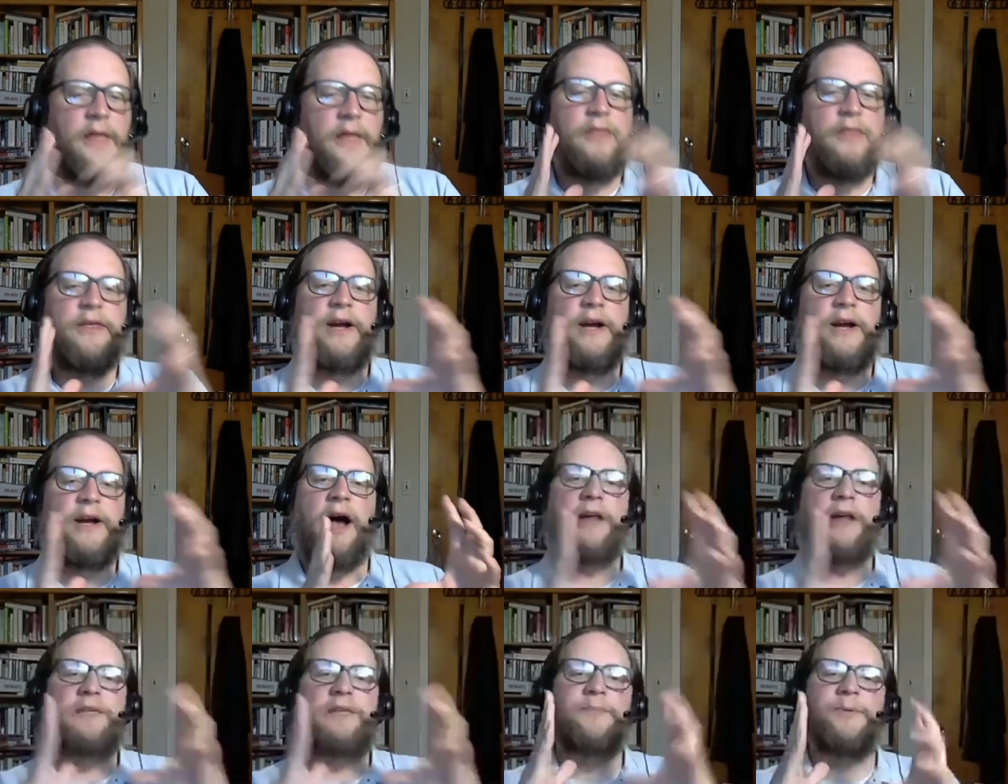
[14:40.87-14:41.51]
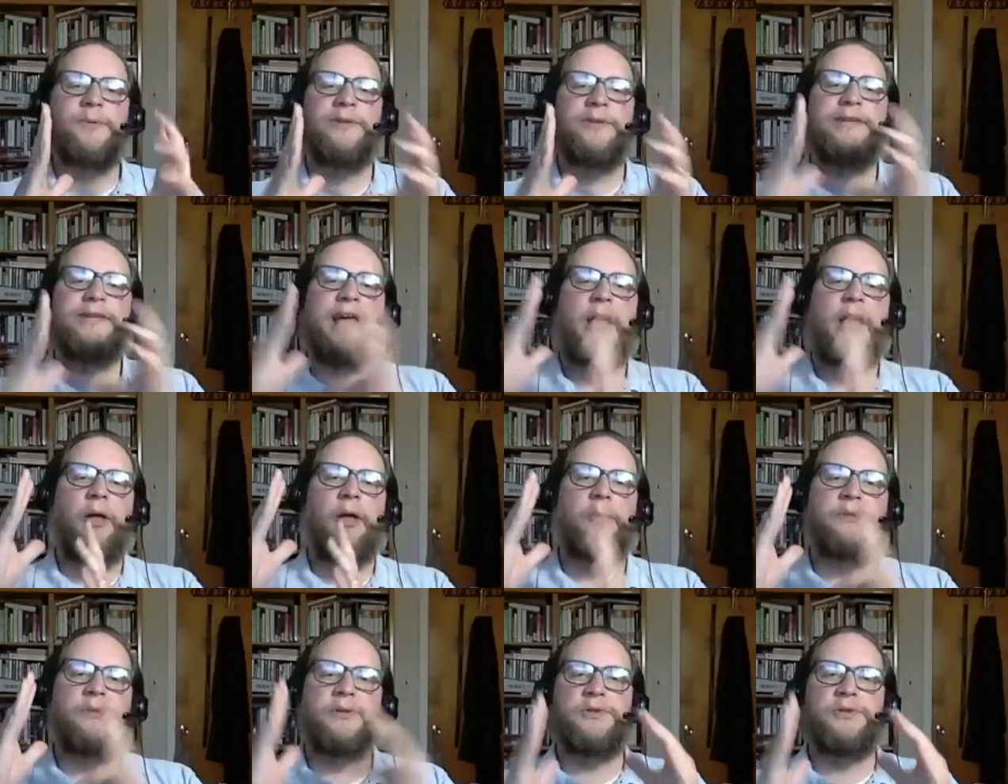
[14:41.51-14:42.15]
the Gospels
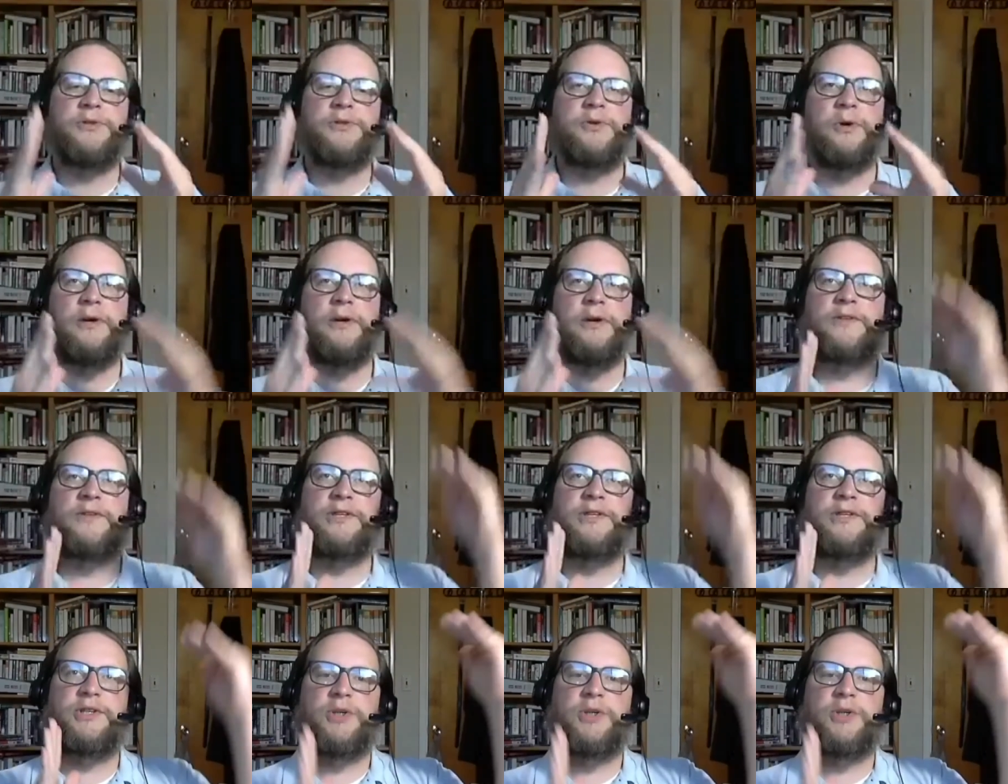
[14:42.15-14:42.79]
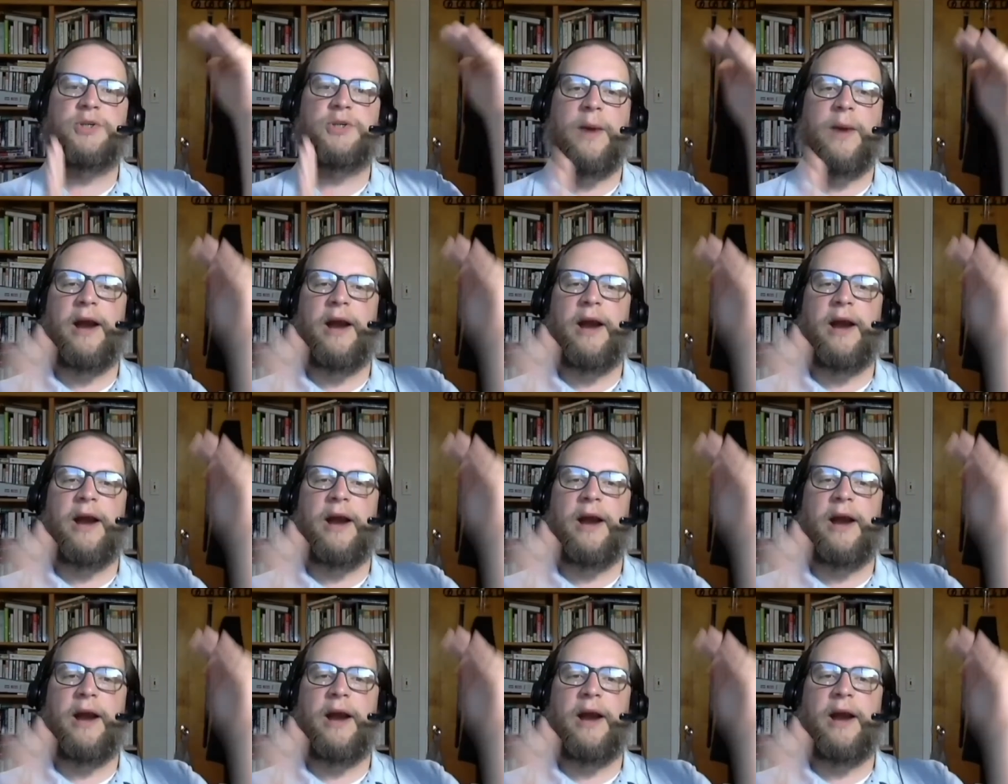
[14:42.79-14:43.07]
help to sort of square the